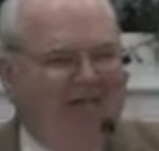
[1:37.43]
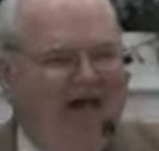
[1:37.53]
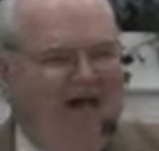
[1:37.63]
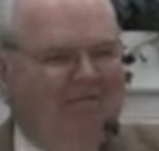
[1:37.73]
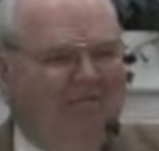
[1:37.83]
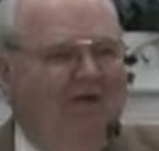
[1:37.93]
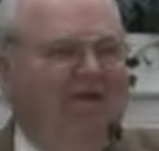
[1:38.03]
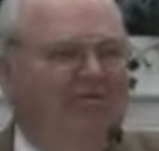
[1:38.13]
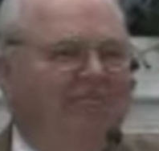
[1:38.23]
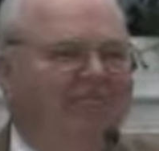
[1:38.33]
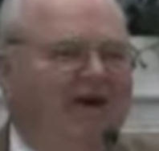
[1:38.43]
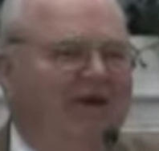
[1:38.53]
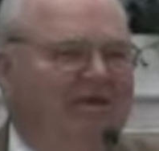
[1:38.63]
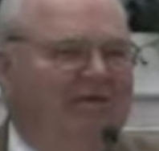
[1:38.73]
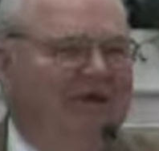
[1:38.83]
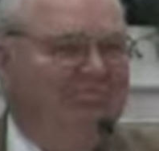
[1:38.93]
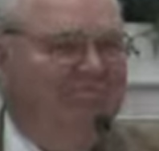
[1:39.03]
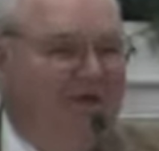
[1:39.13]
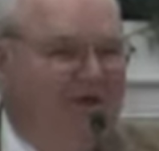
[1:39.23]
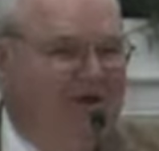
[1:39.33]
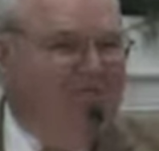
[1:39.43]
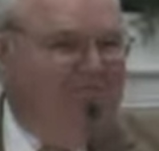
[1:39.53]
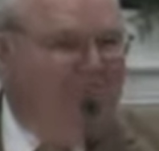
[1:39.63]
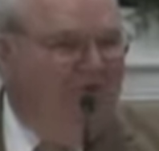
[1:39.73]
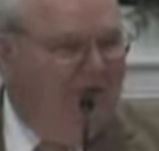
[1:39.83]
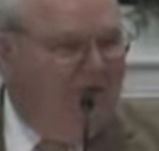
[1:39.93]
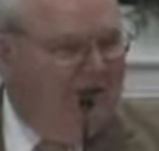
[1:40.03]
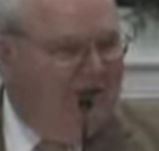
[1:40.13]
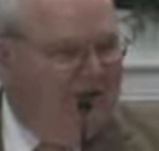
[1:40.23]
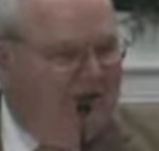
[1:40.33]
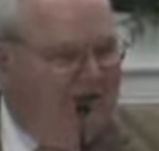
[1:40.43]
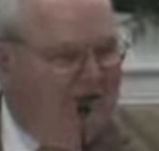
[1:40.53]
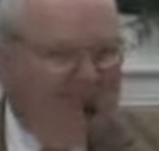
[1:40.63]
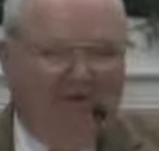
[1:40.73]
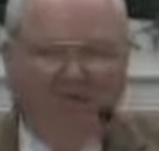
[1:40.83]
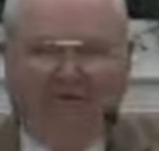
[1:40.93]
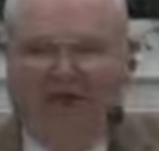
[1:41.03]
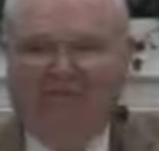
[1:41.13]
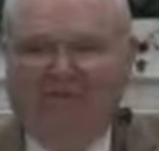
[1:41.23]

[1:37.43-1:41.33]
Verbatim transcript: I, thought everybody had been here before, and these first times